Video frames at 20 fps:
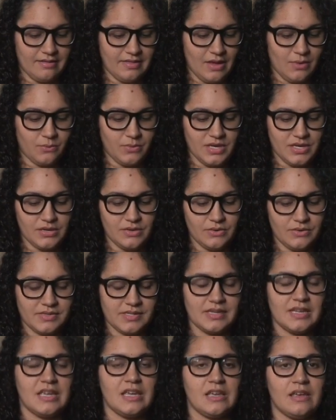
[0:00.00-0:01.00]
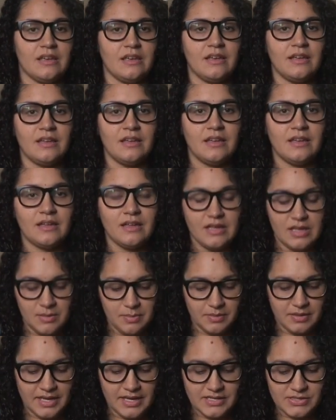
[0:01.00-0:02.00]
that we use, and he
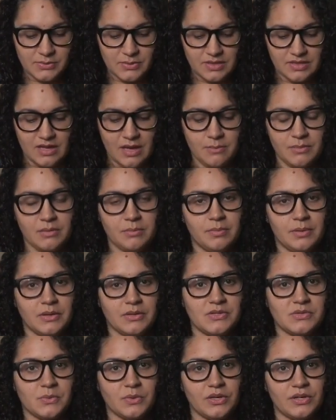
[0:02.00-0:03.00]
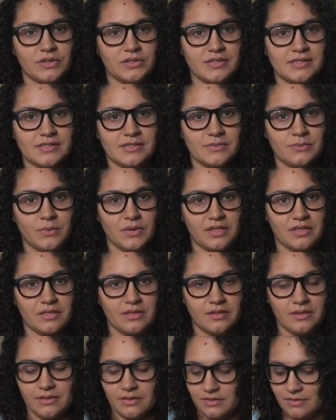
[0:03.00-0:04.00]
plays with them and builds words
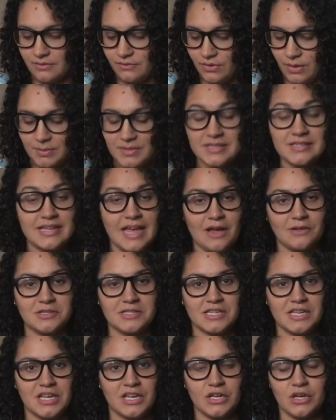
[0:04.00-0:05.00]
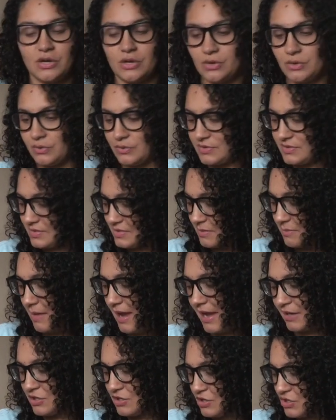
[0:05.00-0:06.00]
from the sounds that he knows to
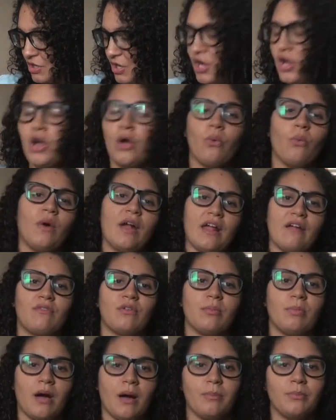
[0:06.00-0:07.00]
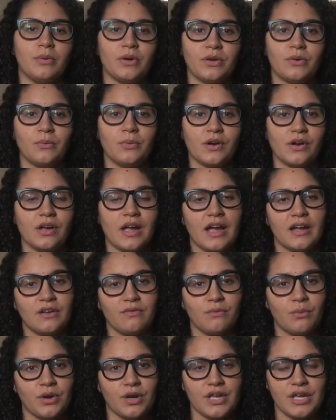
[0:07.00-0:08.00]
match whatever Bob book we're
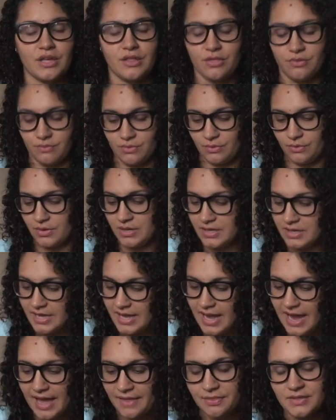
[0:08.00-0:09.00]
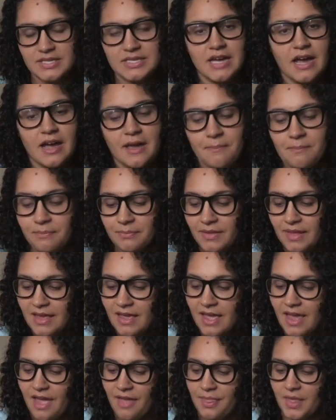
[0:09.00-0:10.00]
kind of working through at the time.
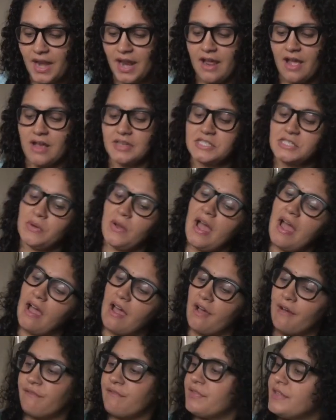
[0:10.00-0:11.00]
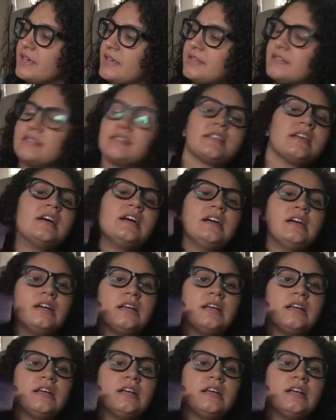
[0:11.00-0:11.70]
And then I also have this